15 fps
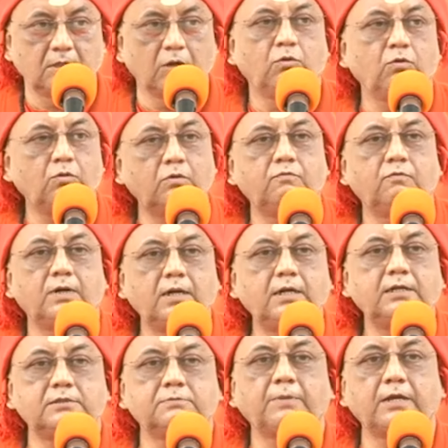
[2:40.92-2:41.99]
The whole
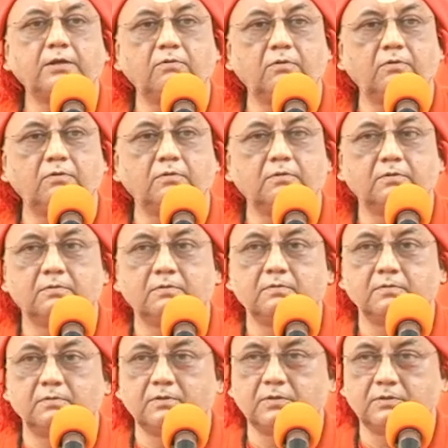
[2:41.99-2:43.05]
world is my own.
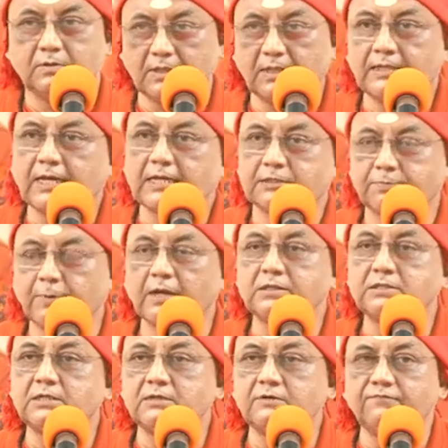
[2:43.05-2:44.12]
So that
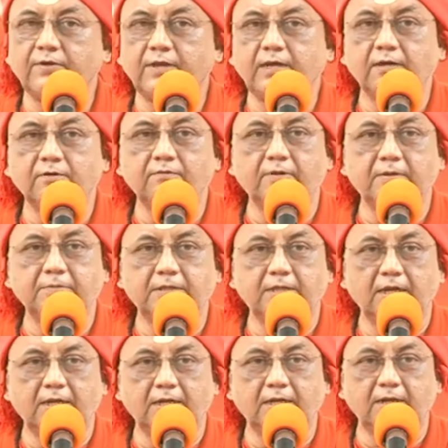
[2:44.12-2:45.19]
expansion feeling will be
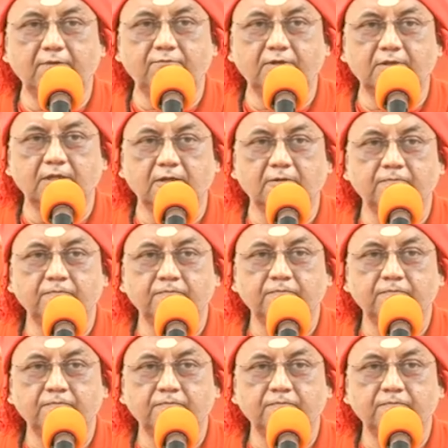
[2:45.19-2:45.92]
there in everything.